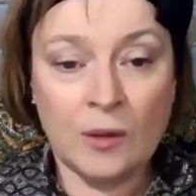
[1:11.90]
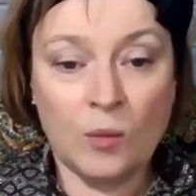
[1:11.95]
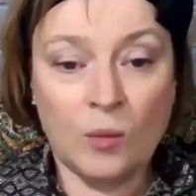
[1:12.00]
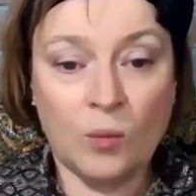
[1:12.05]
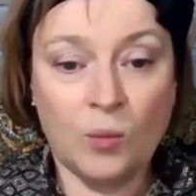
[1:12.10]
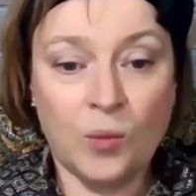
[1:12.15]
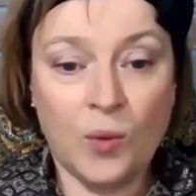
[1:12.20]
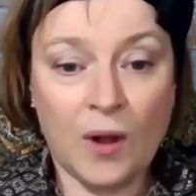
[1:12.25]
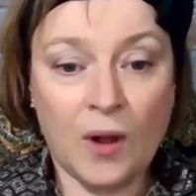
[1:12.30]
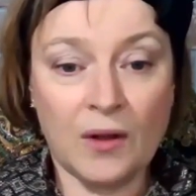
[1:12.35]

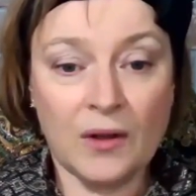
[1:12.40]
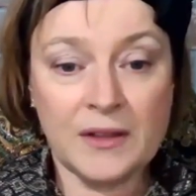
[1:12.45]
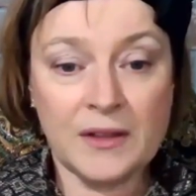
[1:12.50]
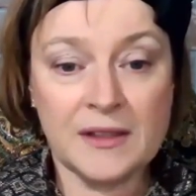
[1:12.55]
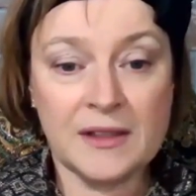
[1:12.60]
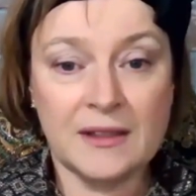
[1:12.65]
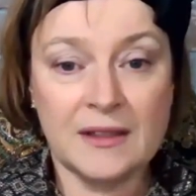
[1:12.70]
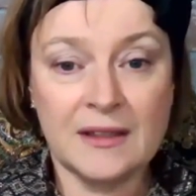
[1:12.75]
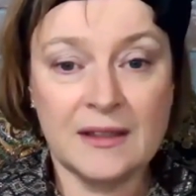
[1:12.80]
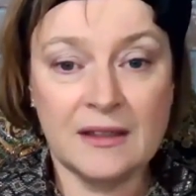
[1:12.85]
What
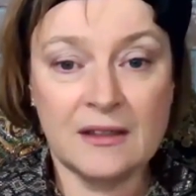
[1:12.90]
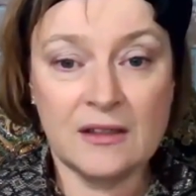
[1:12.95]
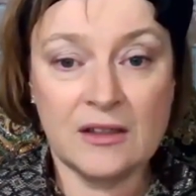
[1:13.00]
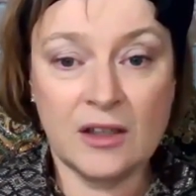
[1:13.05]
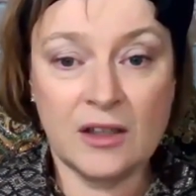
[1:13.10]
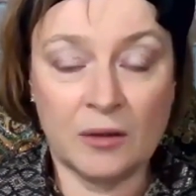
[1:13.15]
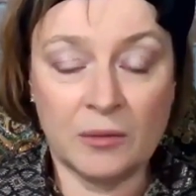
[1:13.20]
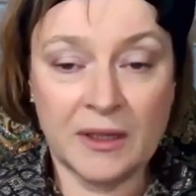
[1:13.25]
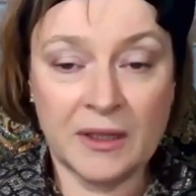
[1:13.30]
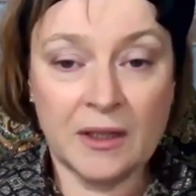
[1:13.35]
is
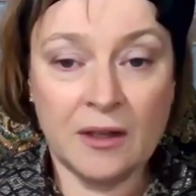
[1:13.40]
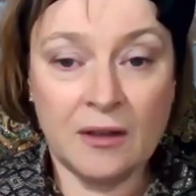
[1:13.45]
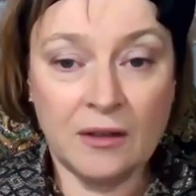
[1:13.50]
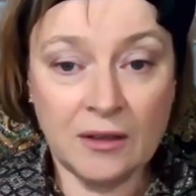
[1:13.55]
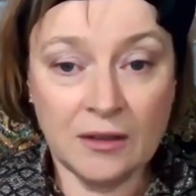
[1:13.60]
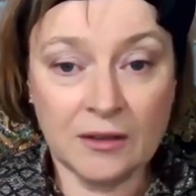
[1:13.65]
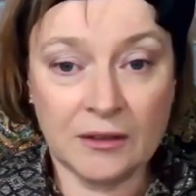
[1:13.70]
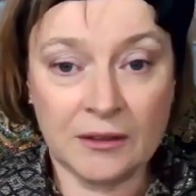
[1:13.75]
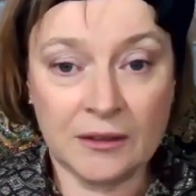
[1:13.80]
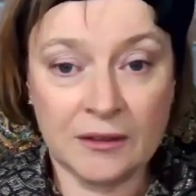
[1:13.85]
going
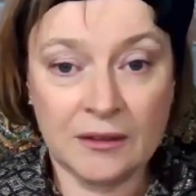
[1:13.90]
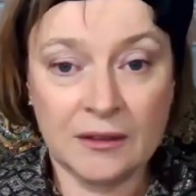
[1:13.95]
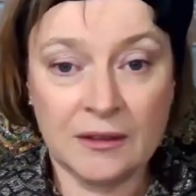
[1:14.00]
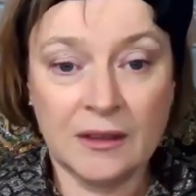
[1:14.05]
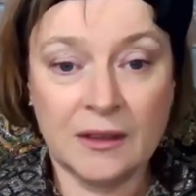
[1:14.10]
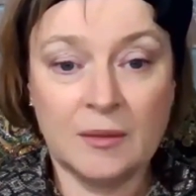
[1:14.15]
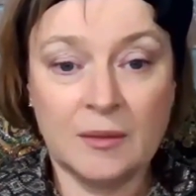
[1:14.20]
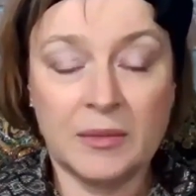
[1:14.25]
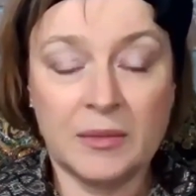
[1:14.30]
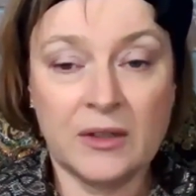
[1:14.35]
on?
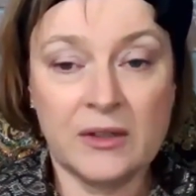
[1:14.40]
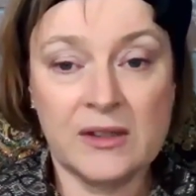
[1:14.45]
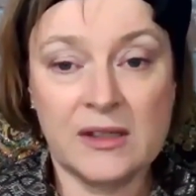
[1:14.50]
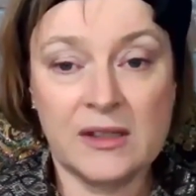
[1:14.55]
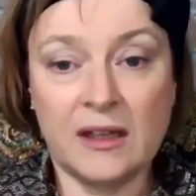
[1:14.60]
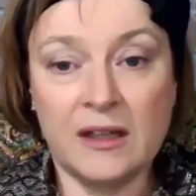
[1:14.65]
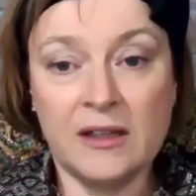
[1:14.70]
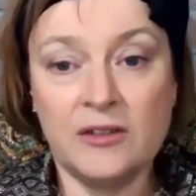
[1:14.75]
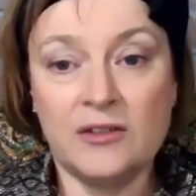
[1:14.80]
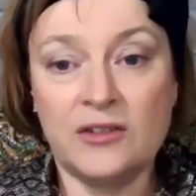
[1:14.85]
Because
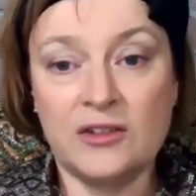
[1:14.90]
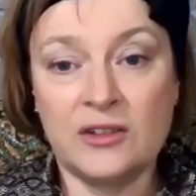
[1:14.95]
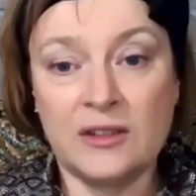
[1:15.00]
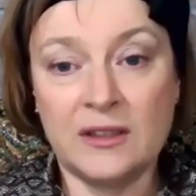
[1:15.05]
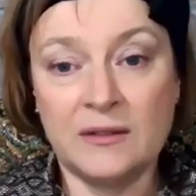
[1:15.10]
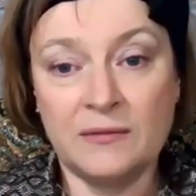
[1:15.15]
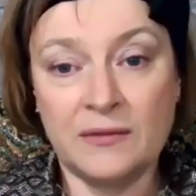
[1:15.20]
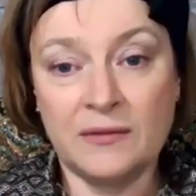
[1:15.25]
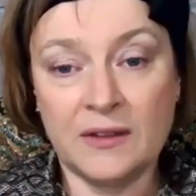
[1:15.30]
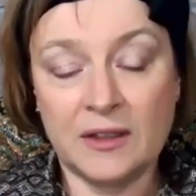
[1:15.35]
I usually
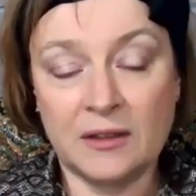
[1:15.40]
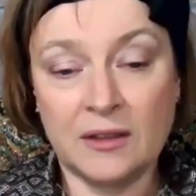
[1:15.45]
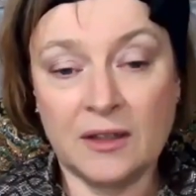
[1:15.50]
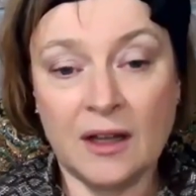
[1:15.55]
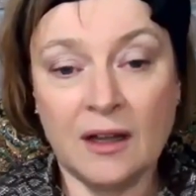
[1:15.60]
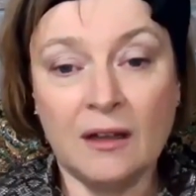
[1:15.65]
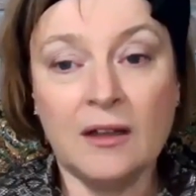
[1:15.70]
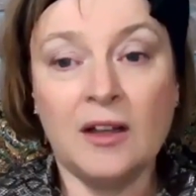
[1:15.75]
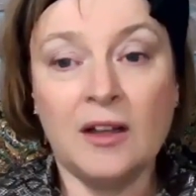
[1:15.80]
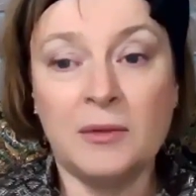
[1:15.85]
feel
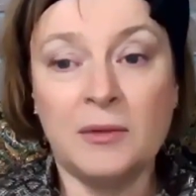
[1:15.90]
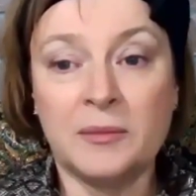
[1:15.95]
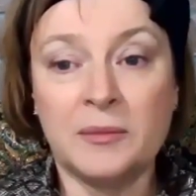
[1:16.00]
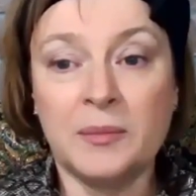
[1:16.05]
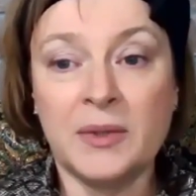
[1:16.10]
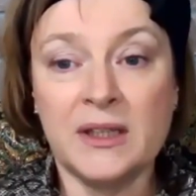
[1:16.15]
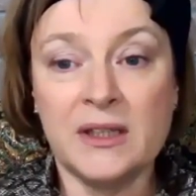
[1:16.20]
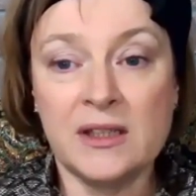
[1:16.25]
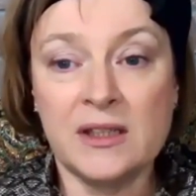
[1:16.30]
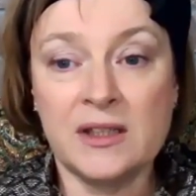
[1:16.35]
calm and
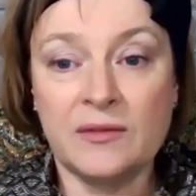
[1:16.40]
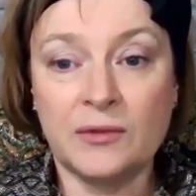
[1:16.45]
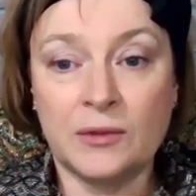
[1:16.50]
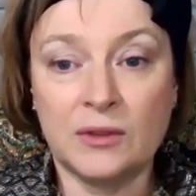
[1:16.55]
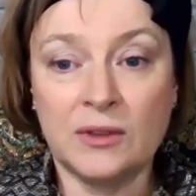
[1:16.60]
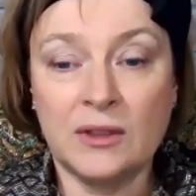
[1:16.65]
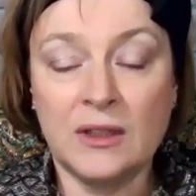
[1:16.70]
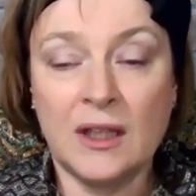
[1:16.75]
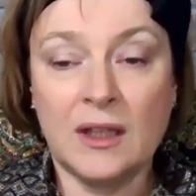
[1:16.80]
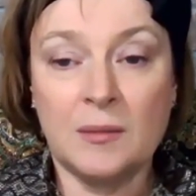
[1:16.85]

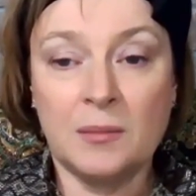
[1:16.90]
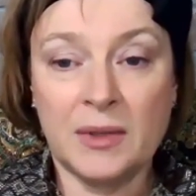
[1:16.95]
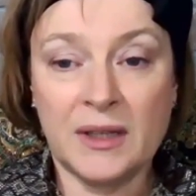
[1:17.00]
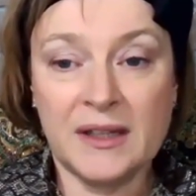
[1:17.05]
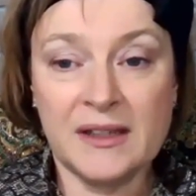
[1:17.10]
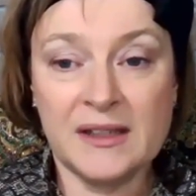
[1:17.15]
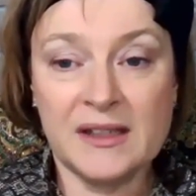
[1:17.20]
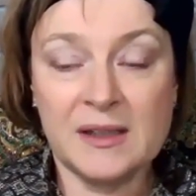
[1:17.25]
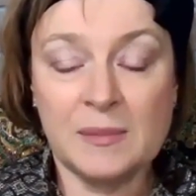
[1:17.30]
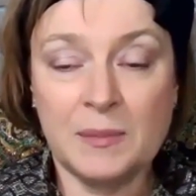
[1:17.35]
peaceful, but
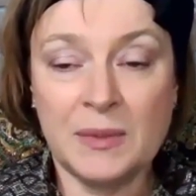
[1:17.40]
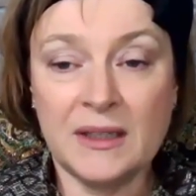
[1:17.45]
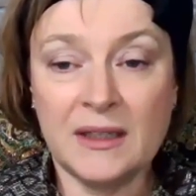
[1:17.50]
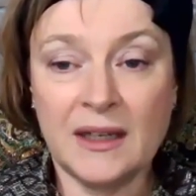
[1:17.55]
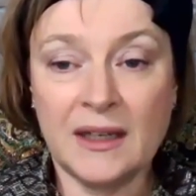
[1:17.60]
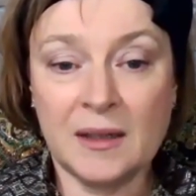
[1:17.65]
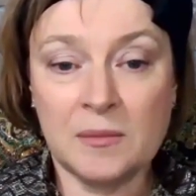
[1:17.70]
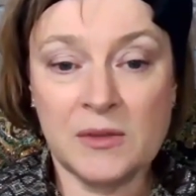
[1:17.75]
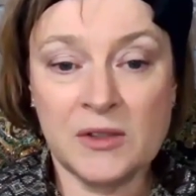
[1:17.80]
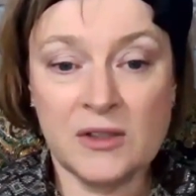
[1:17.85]
it's been an
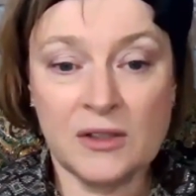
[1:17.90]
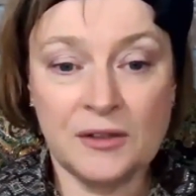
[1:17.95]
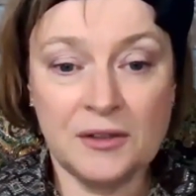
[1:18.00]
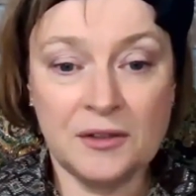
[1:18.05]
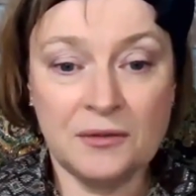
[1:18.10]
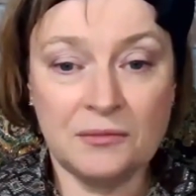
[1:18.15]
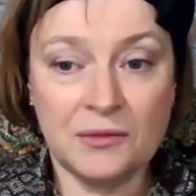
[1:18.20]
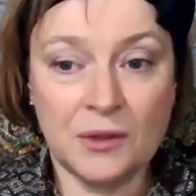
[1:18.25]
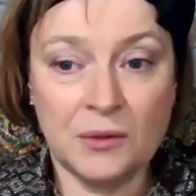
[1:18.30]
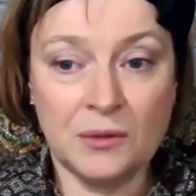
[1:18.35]

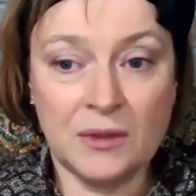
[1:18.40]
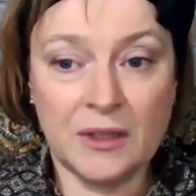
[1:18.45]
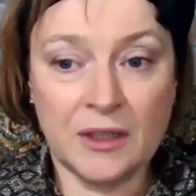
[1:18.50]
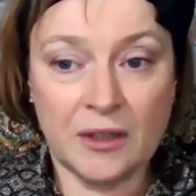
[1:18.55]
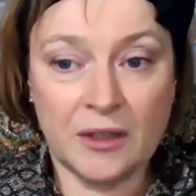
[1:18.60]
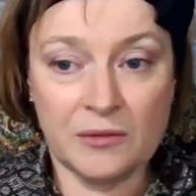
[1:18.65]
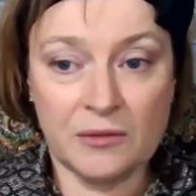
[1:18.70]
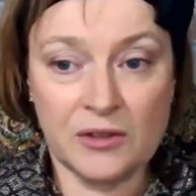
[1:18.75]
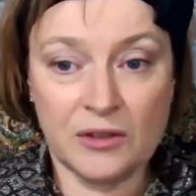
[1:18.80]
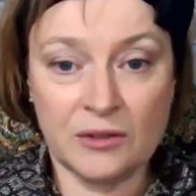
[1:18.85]
absolute roller
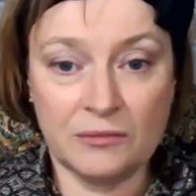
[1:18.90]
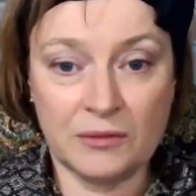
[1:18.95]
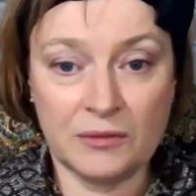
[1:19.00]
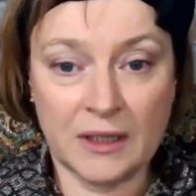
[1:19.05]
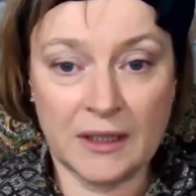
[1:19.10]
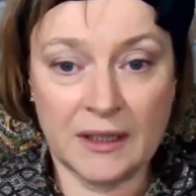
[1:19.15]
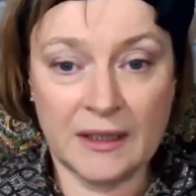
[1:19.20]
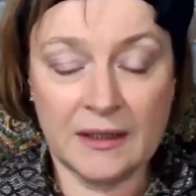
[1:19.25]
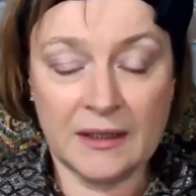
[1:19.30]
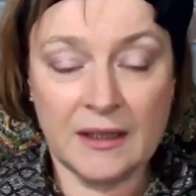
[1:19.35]
coaster
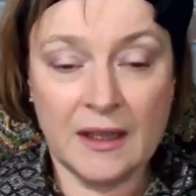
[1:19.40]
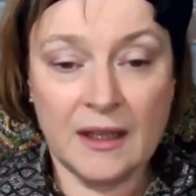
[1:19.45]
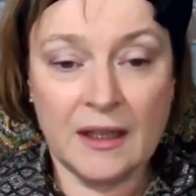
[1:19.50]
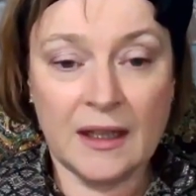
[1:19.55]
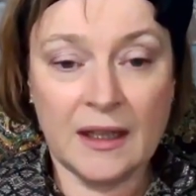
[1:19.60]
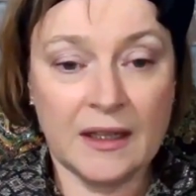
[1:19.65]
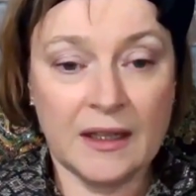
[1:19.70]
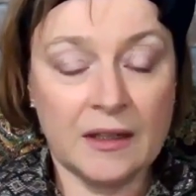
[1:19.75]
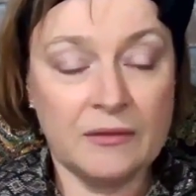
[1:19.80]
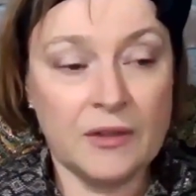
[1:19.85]
ride.
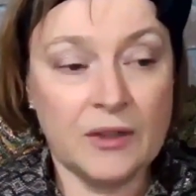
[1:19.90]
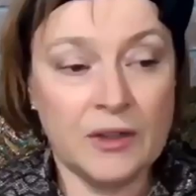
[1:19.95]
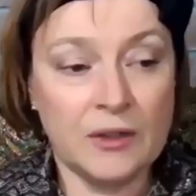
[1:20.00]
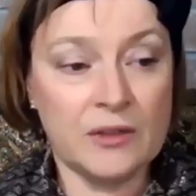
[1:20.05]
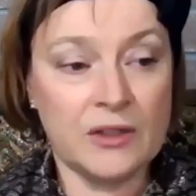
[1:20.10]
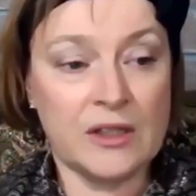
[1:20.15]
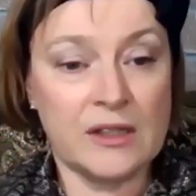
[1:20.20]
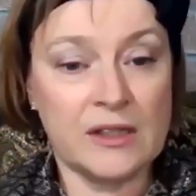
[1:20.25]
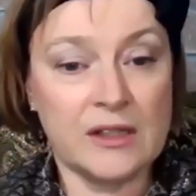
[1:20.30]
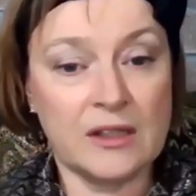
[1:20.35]
And I've
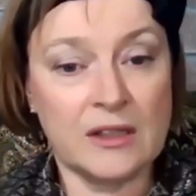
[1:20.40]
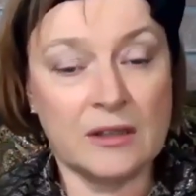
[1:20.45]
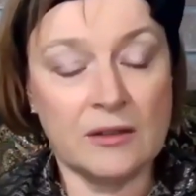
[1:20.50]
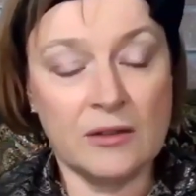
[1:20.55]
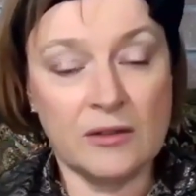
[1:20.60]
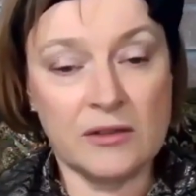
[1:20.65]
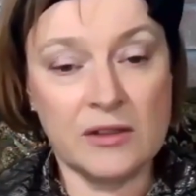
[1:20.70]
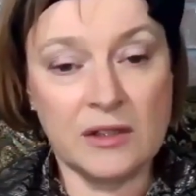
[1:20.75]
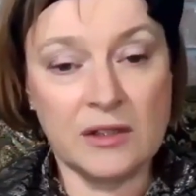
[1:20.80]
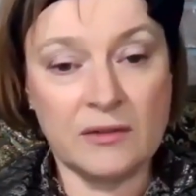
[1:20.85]
noticed that
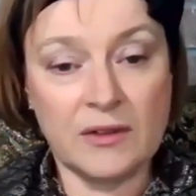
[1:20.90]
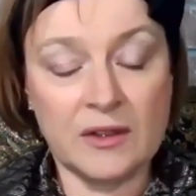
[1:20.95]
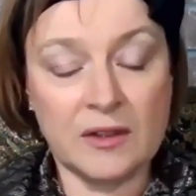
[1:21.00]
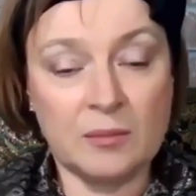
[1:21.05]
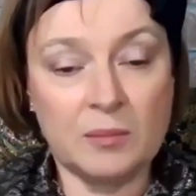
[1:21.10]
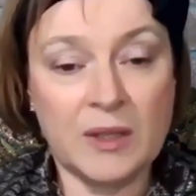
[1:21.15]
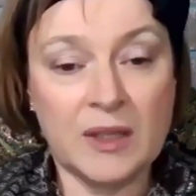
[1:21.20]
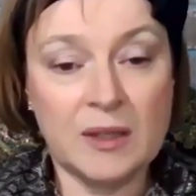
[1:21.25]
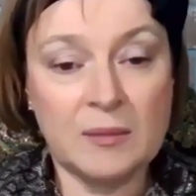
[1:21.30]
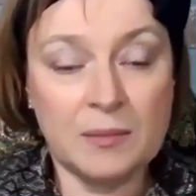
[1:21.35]
lots of other
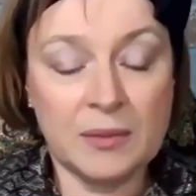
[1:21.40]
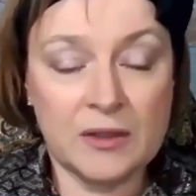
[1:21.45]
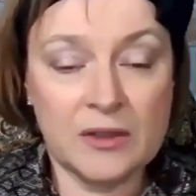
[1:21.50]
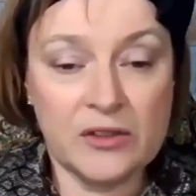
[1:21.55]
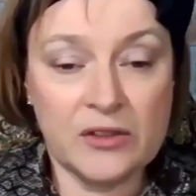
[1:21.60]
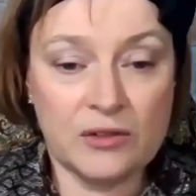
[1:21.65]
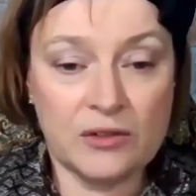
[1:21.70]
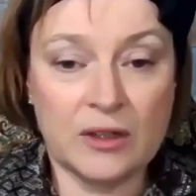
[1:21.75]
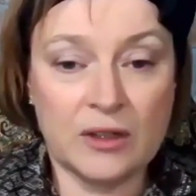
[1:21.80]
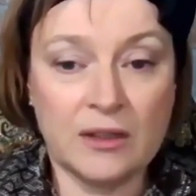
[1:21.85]
people are
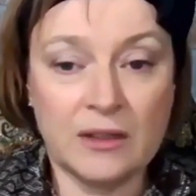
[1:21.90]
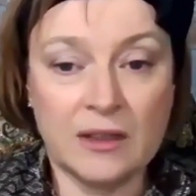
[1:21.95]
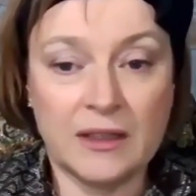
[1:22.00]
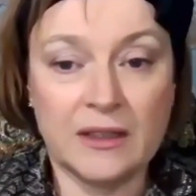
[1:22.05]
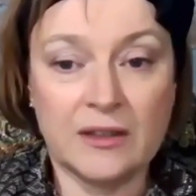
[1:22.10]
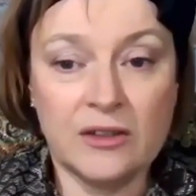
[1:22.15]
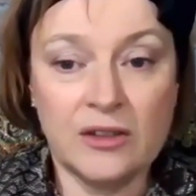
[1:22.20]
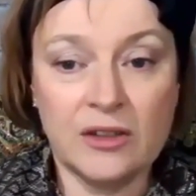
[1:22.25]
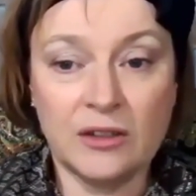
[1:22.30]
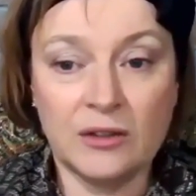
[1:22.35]

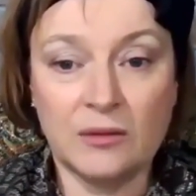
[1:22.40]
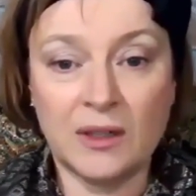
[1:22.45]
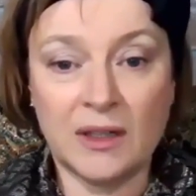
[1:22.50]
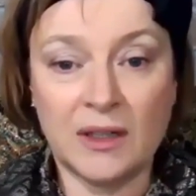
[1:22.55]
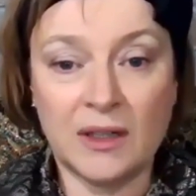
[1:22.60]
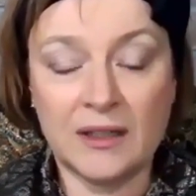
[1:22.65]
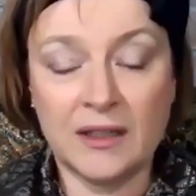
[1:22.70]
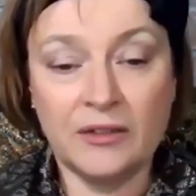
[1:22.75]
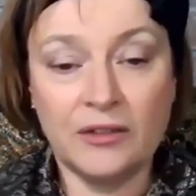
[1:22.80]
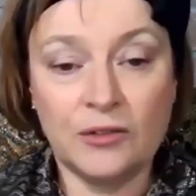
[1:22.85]
struggling too.
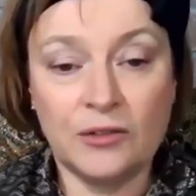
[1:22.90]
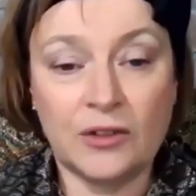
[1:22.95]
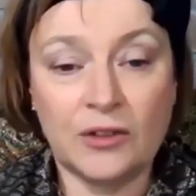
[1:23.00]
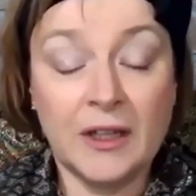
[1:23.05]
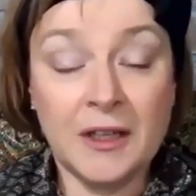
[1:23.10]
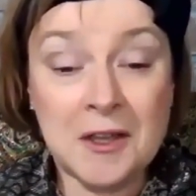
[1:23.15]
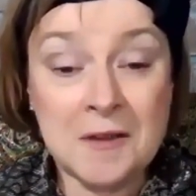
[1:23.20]
And I thought,